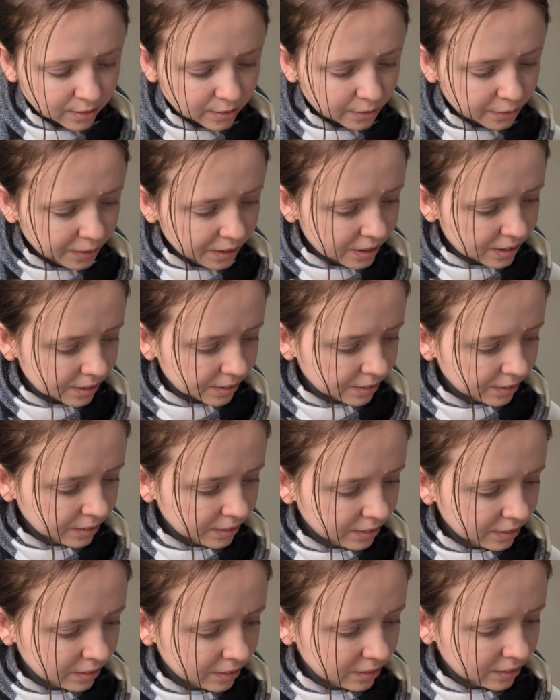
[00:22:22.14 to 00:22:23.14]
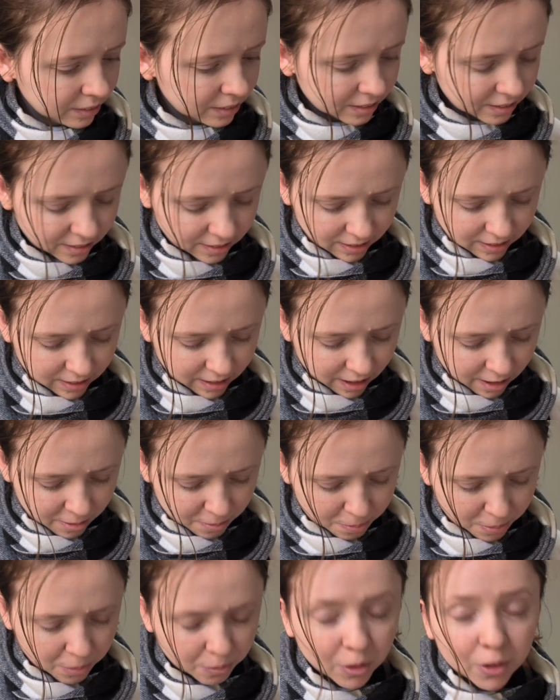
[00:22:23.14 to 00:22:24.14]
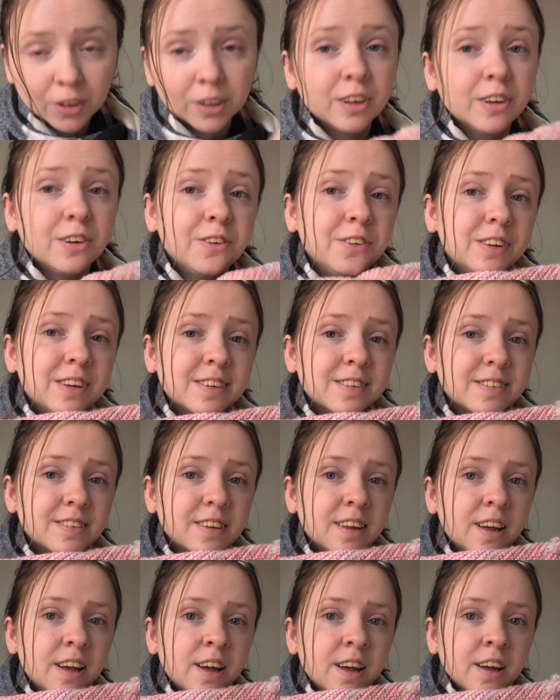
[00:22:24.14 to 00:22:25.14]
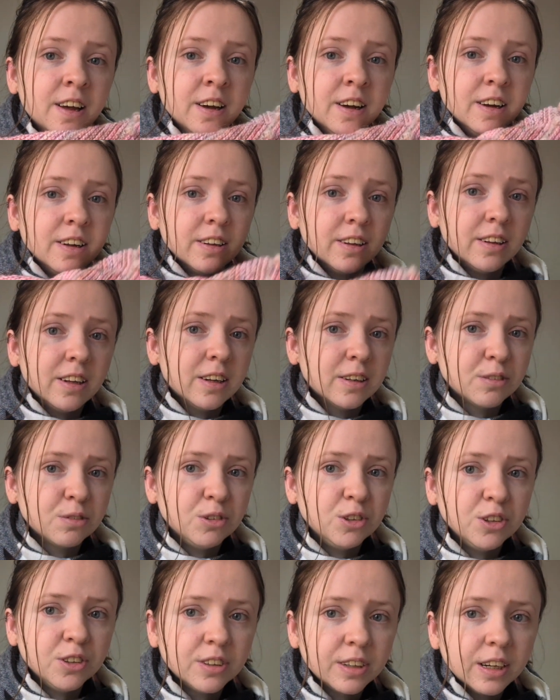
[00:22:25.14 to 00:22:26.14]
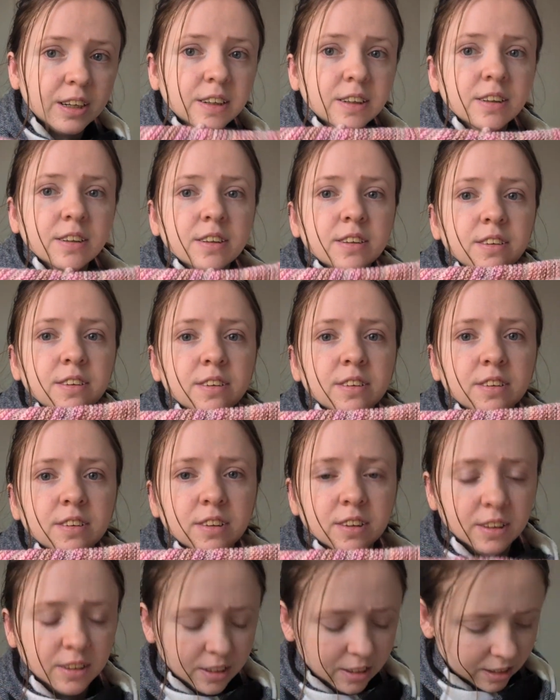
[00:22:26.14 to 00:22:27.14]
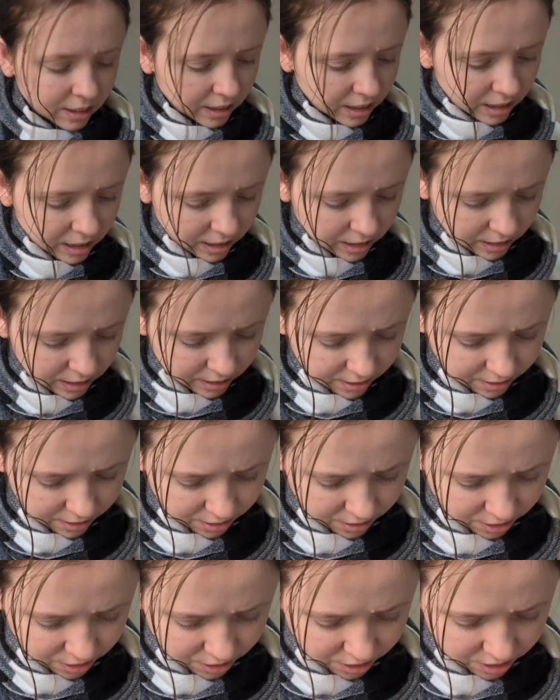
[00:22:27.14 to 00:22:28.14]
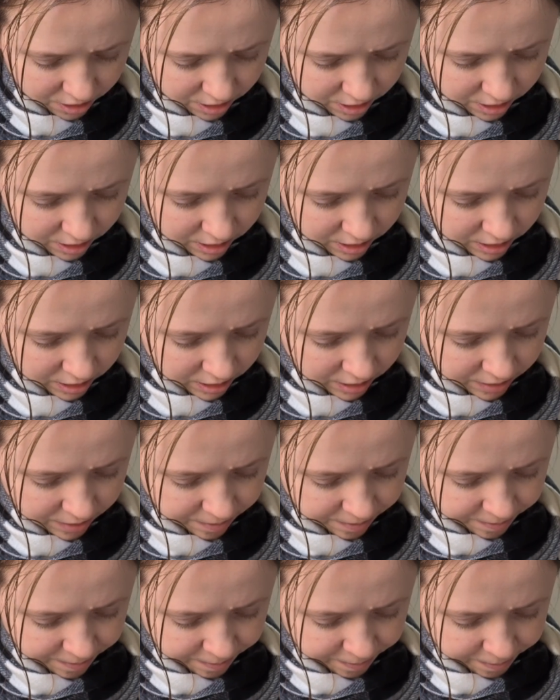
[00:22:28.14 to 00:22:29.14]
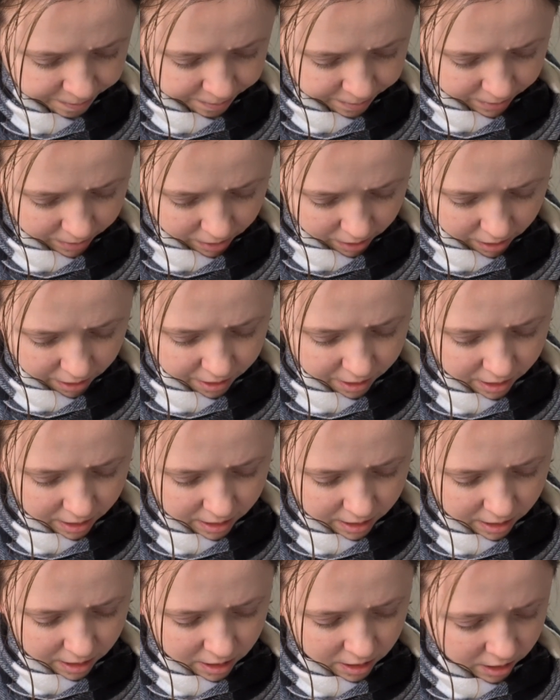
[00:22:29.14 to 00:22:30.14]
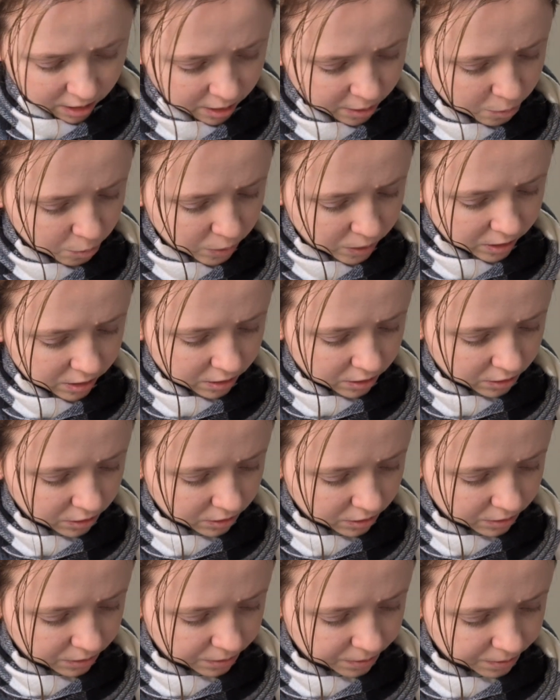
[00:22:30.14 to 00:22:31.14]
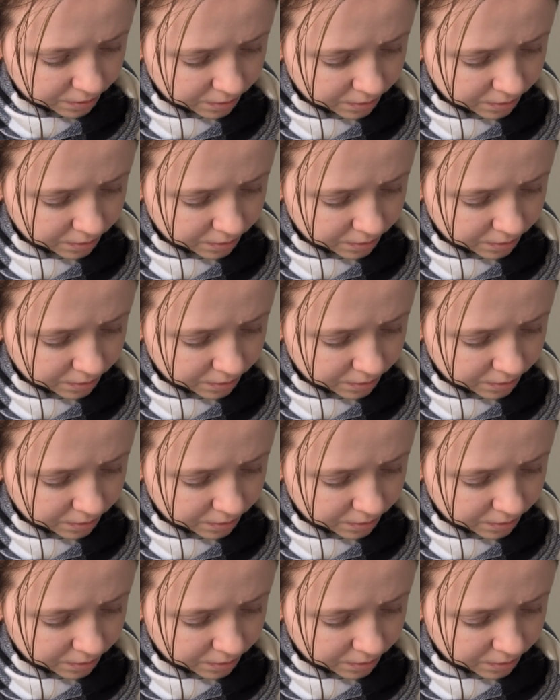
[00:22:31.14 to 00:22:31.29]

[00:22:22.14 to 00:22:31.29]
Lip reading: yeah, I've been working on this the last few days, and I think I will